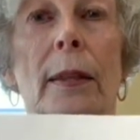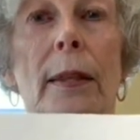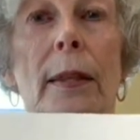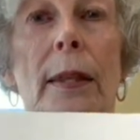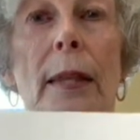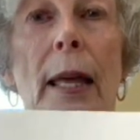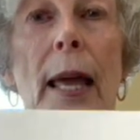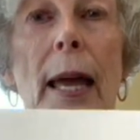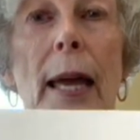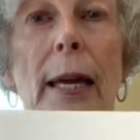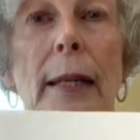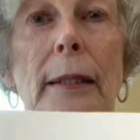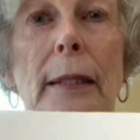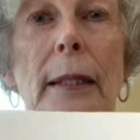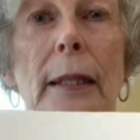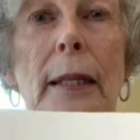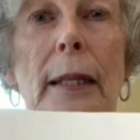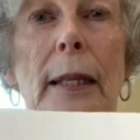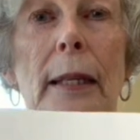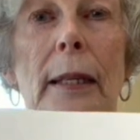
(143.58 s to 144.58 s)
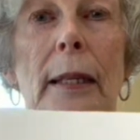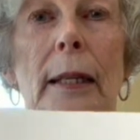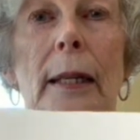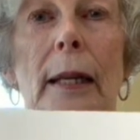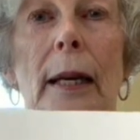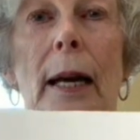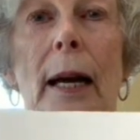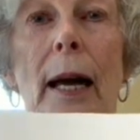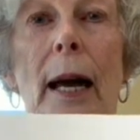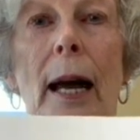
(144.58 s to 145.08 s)
that
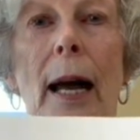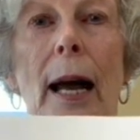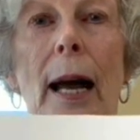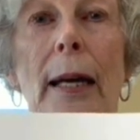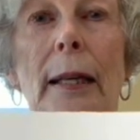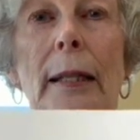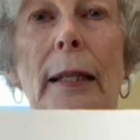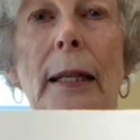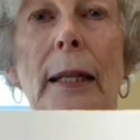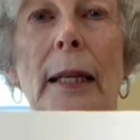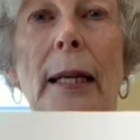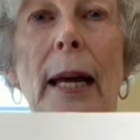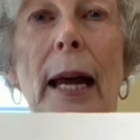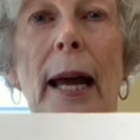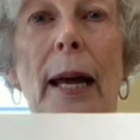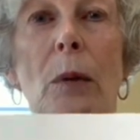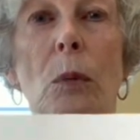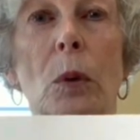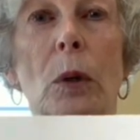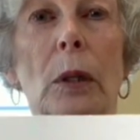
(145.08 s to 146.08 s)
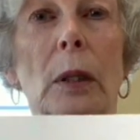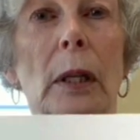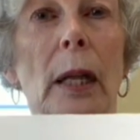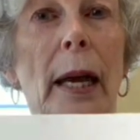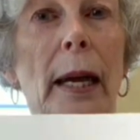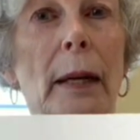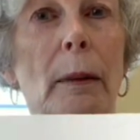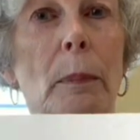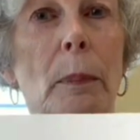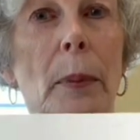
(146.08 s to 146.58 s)
I think I will
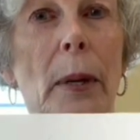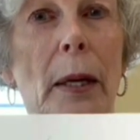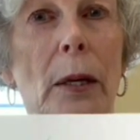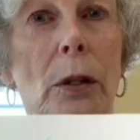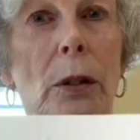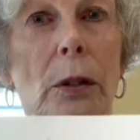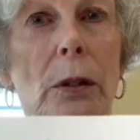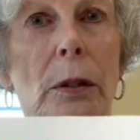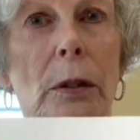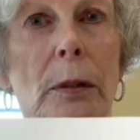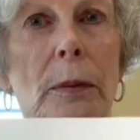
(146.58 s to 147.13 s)
like better.